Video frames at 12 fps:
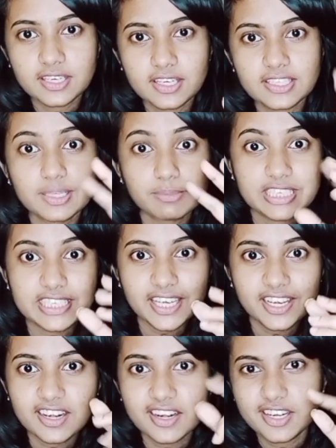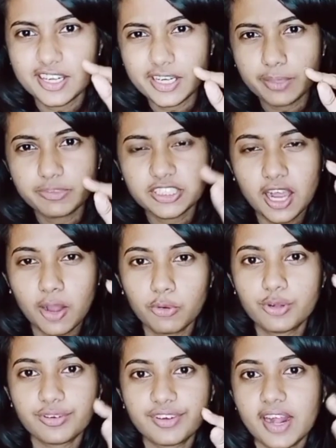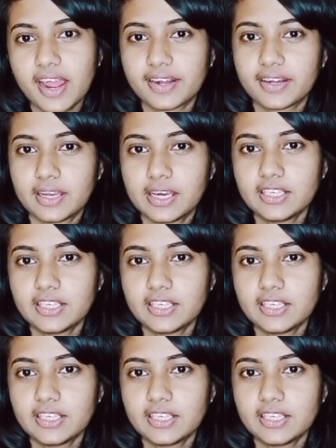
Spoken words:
some secret tips, how to crack NEET.